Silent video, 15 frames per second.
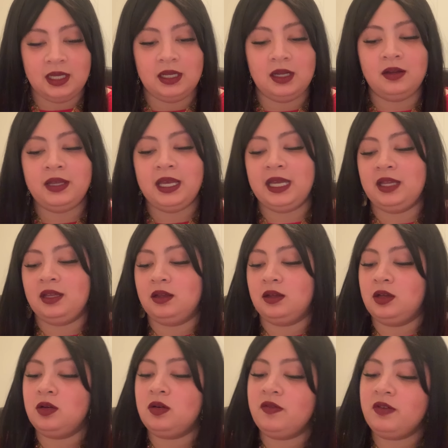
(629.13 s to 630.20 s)
Okay,
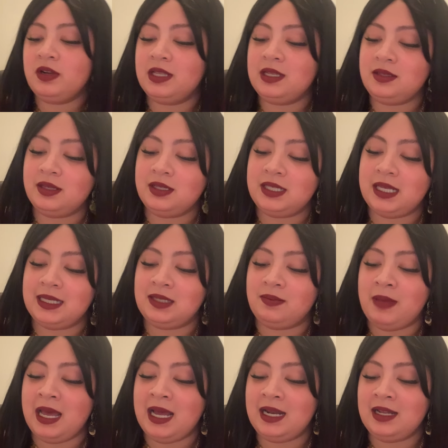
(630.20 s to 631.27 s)
whoever this is that's
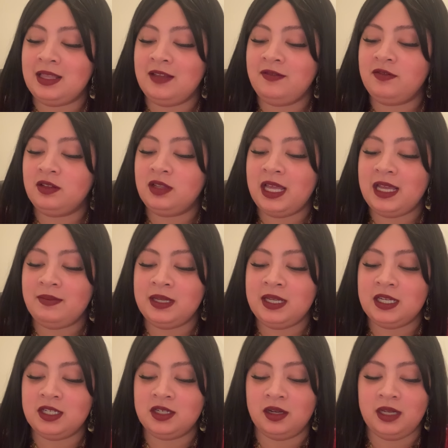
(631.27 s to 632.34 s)
mad, they feel like
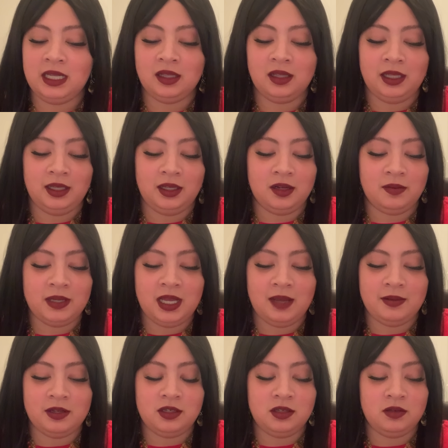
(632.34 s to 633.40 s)
because you're healing, you're
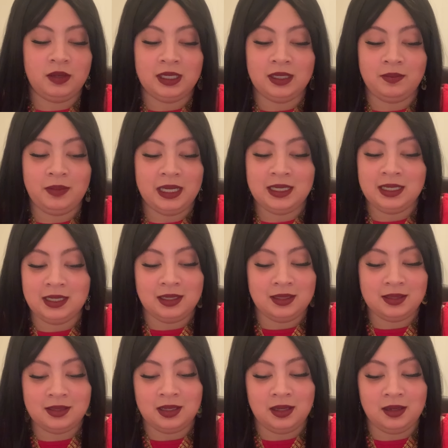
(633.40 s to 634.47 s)
becoming too independent
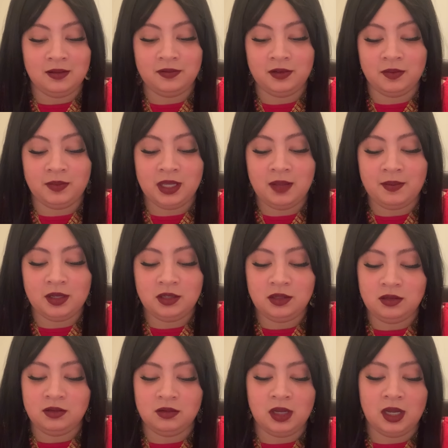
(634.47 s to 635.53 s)
and stuff. You're becoming
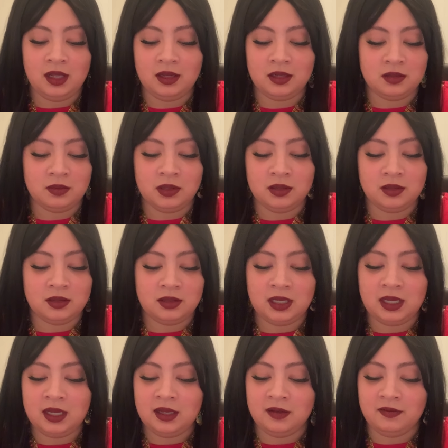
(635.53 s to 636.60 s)
too knowledgeable and
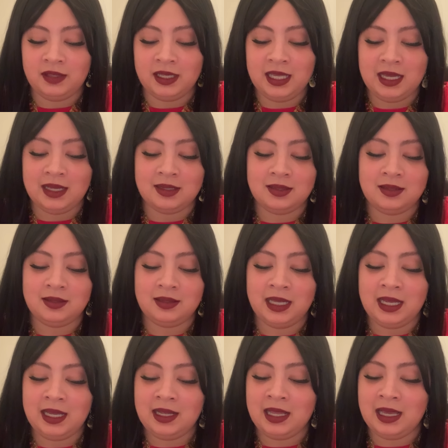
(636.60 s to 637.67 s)
stuff. They can't
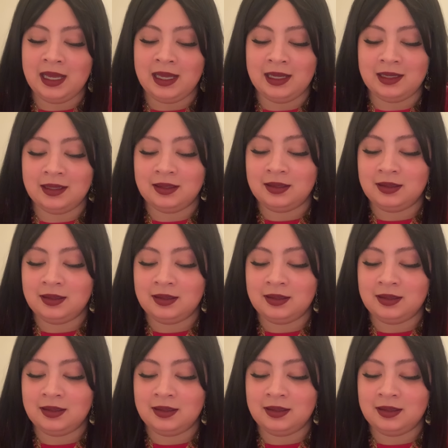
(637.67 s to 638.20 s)
stand that.